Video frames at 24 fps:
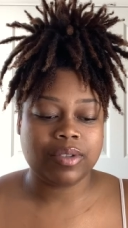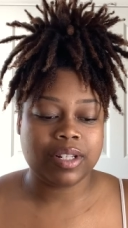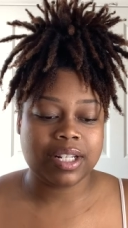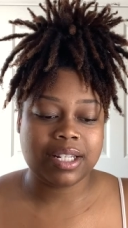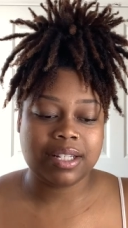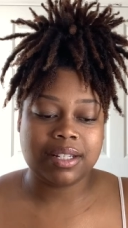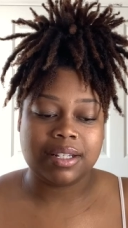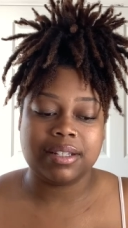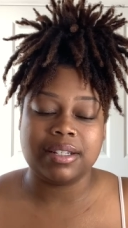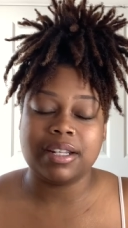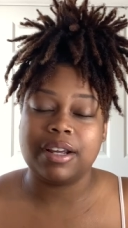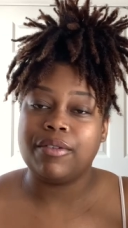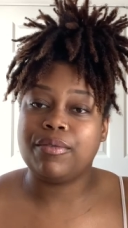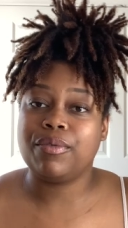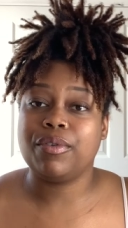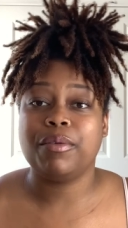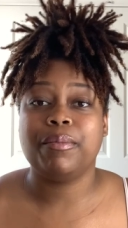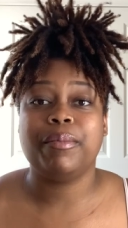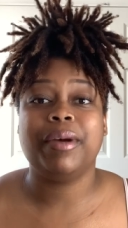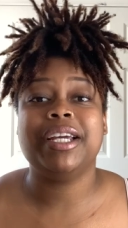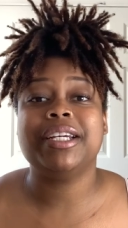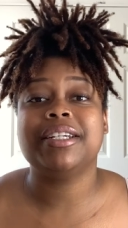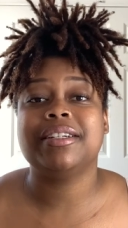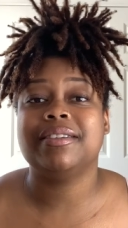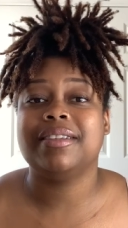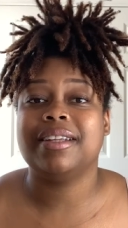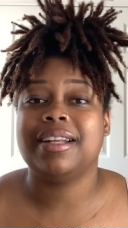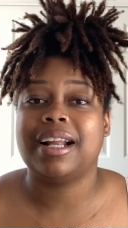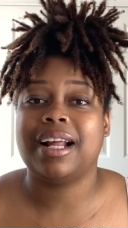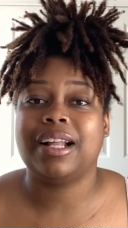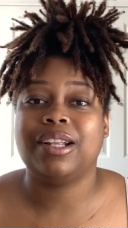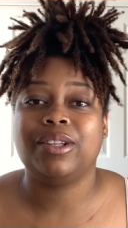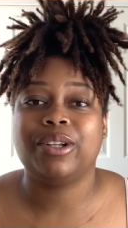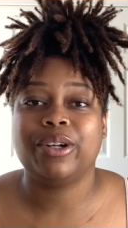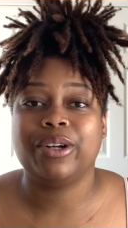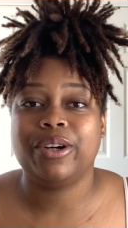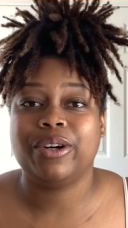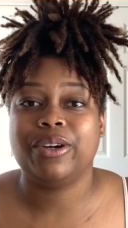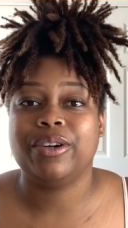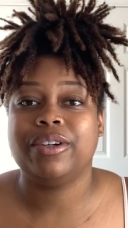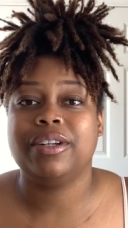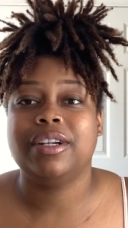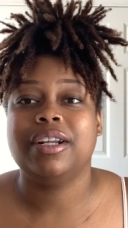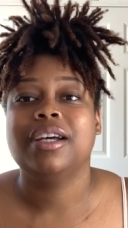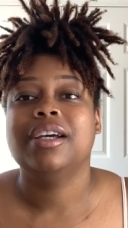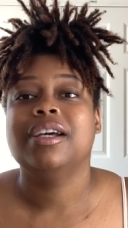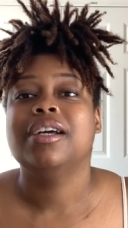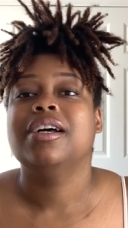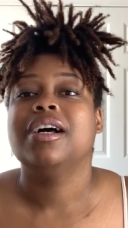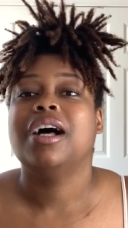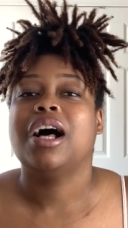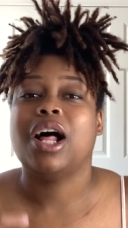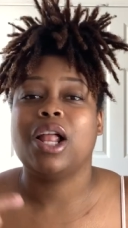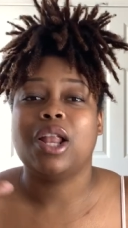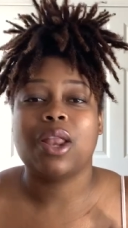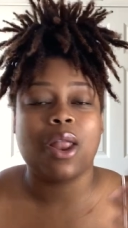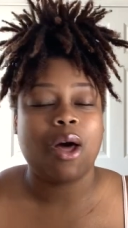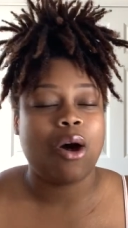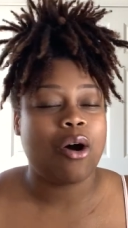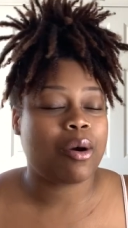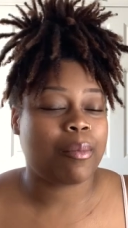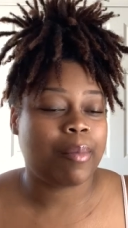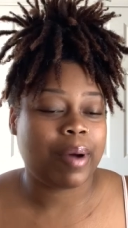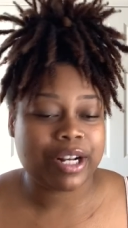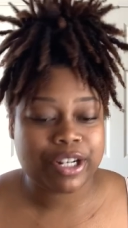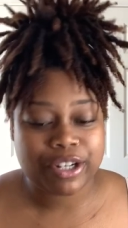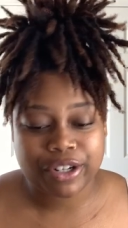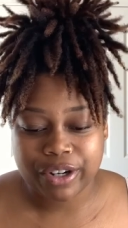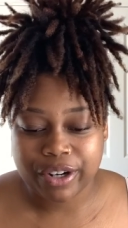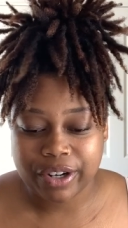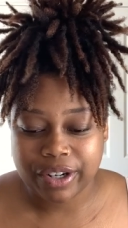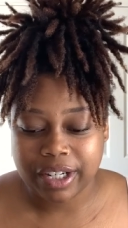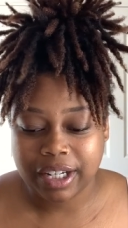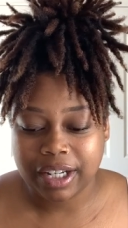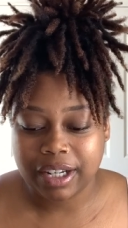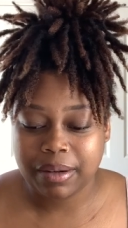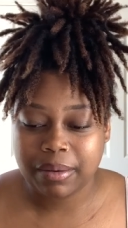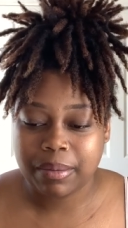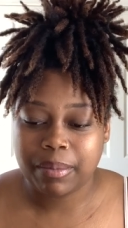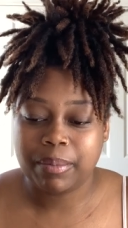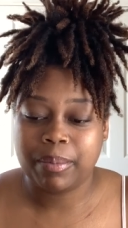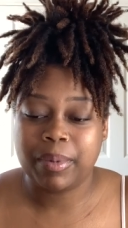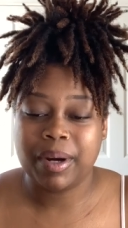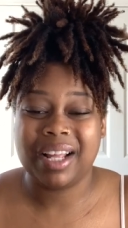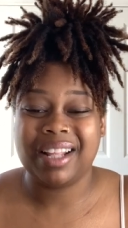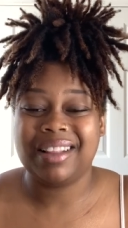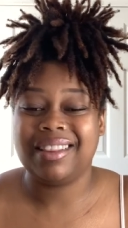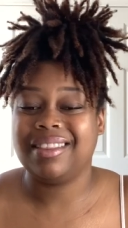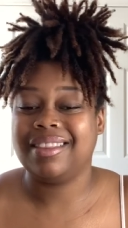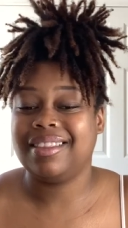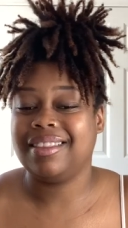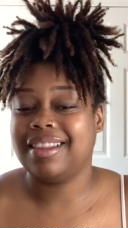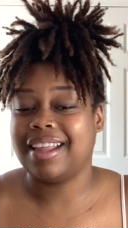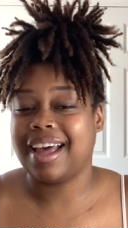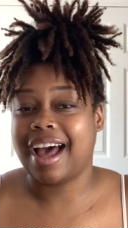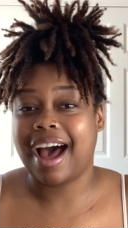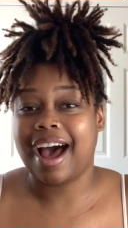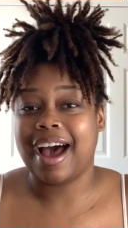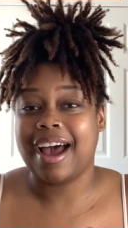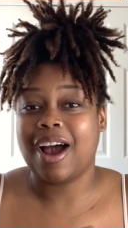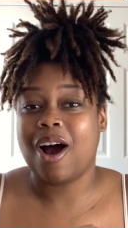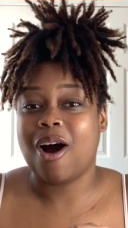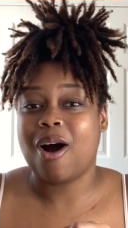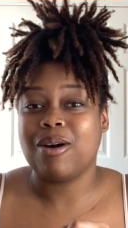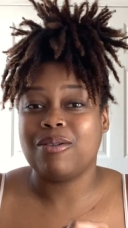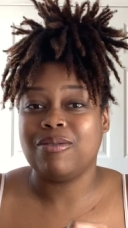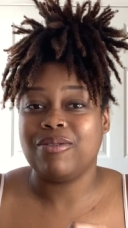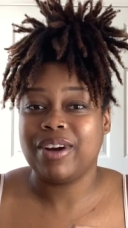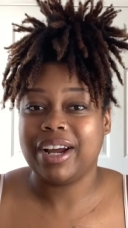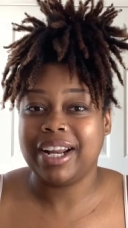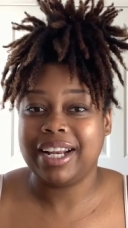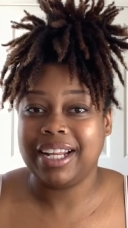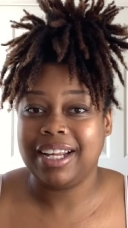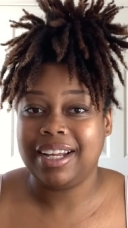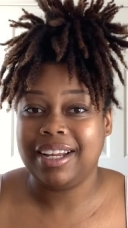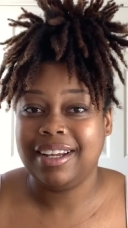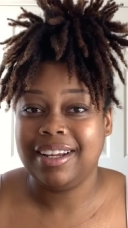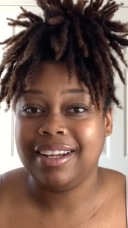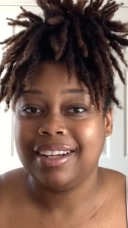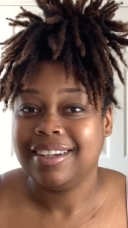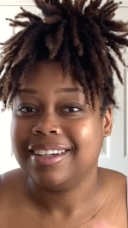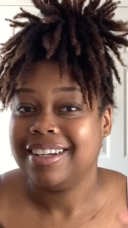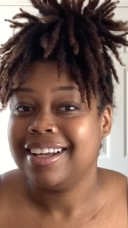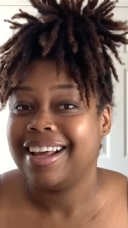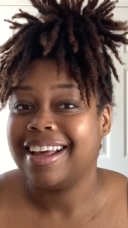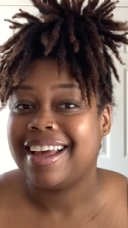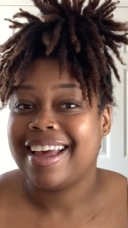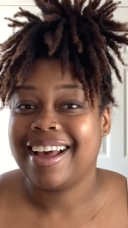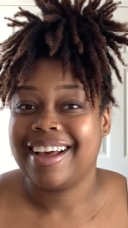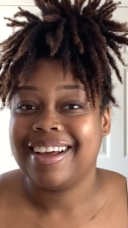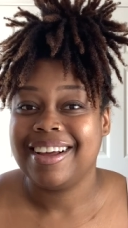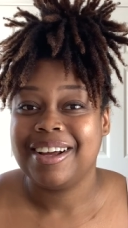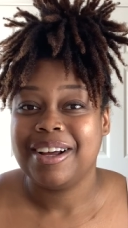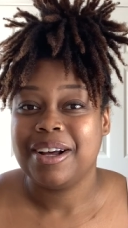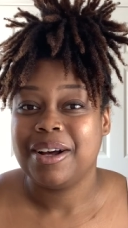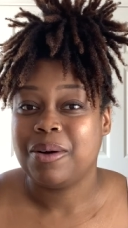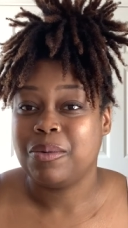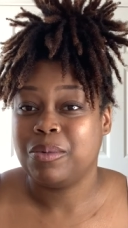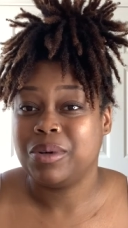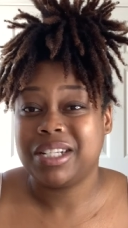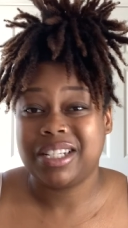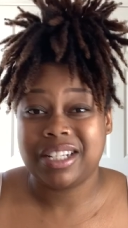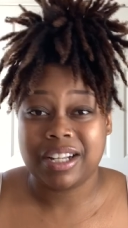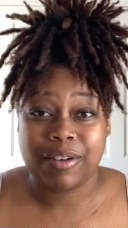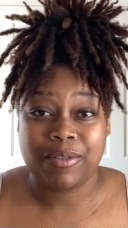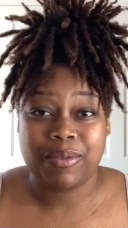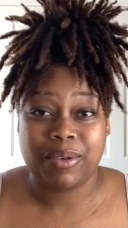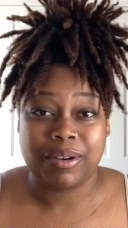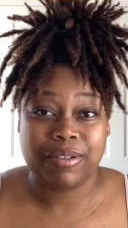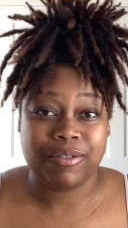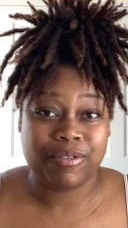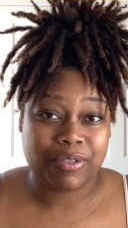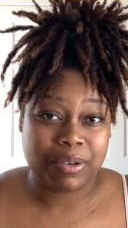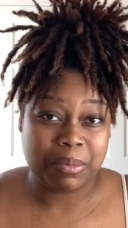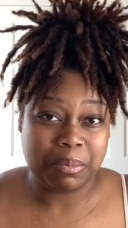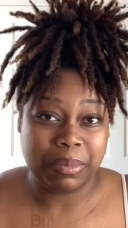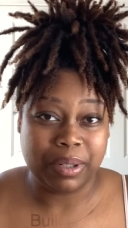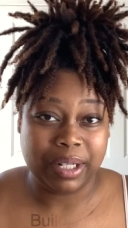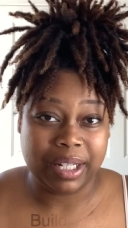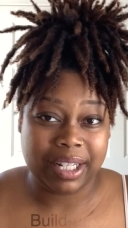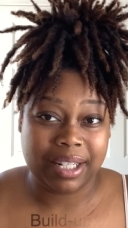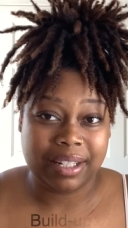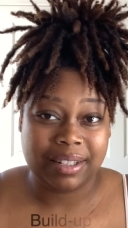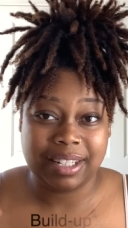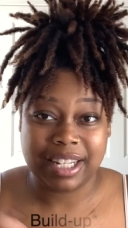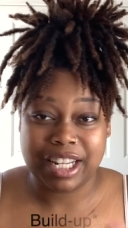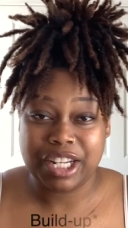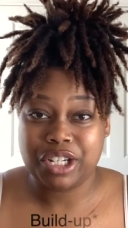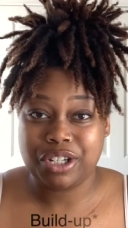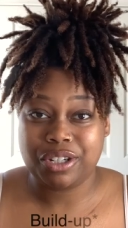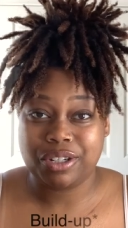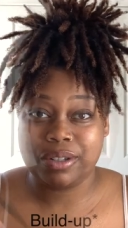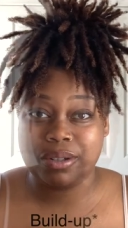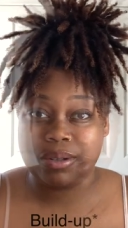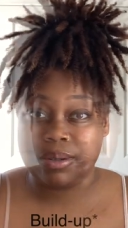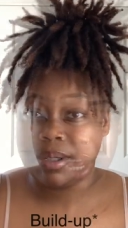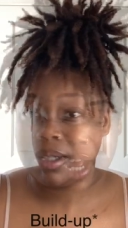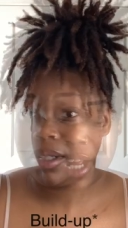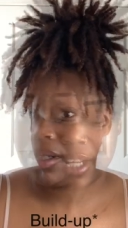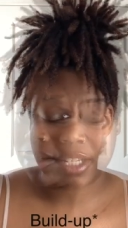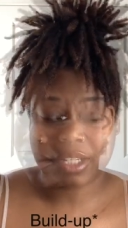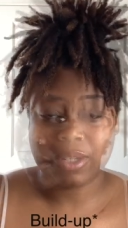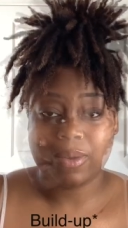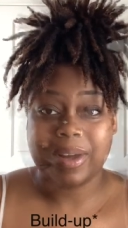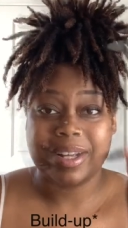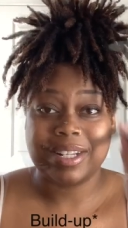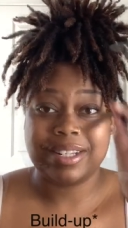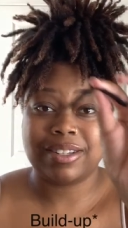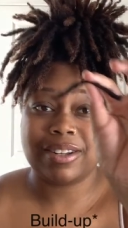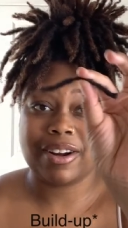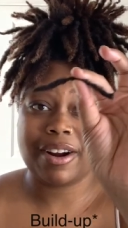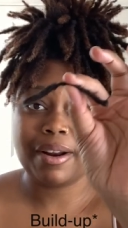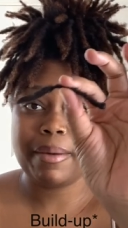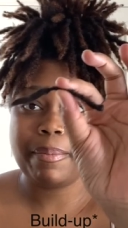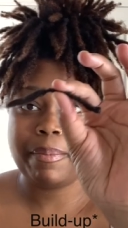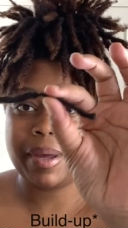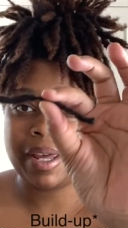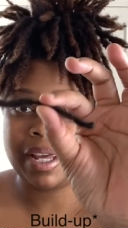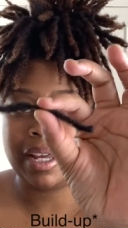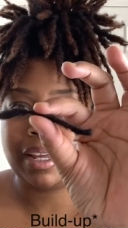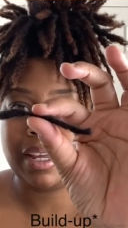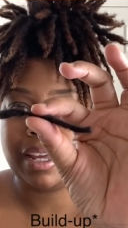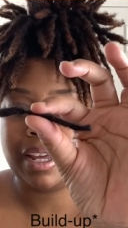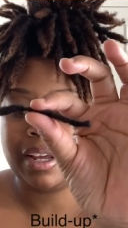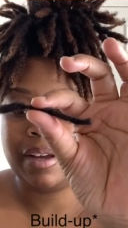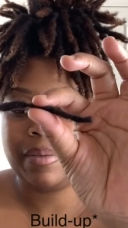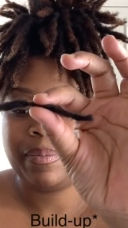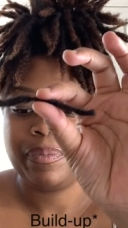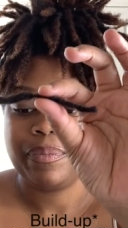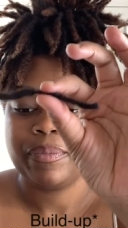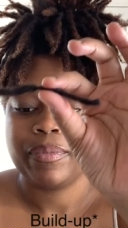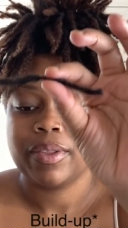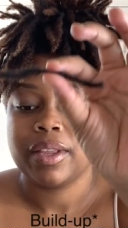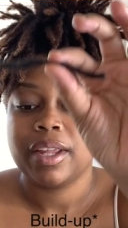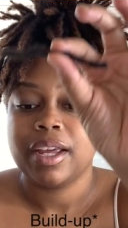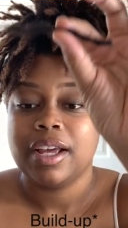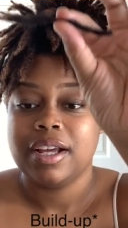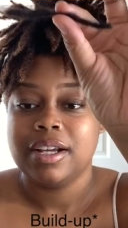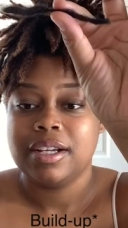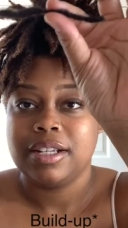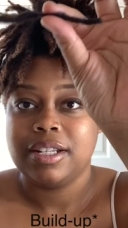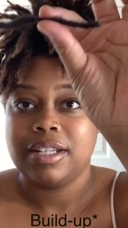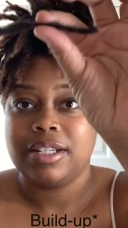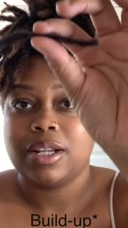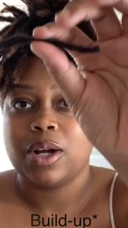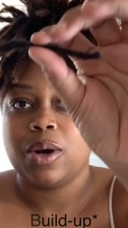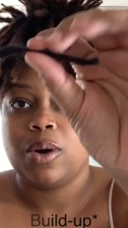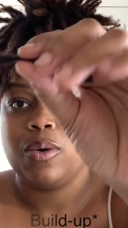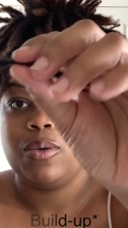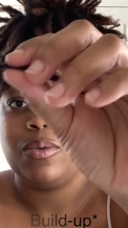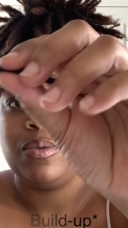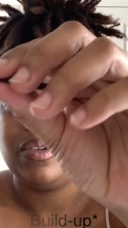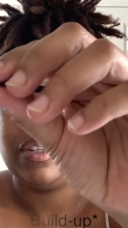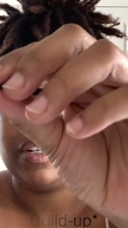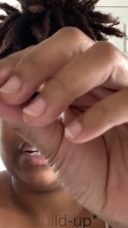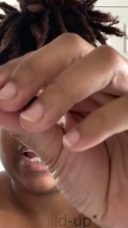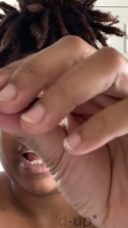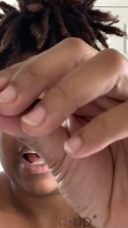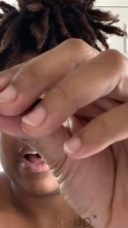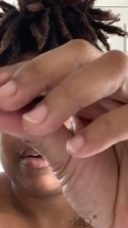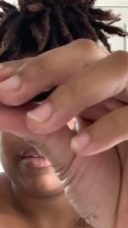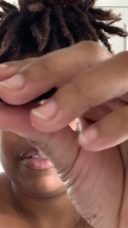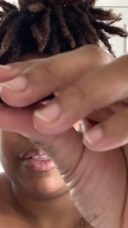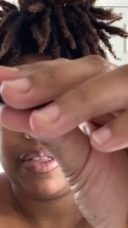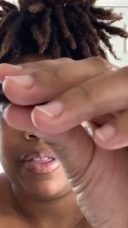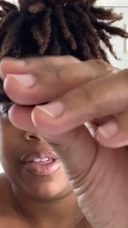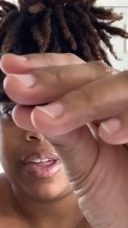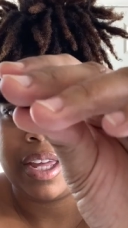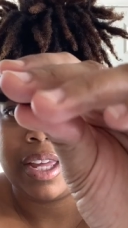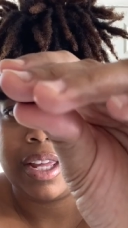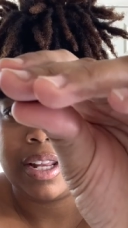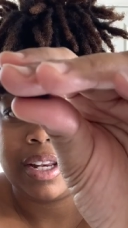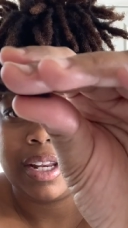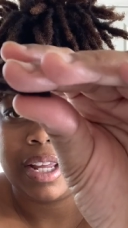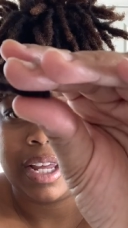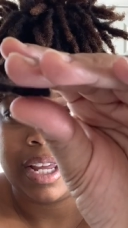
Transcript: this is information that I learned along my journey, but I already was suffering from lint issues. So I started picking. So look how thin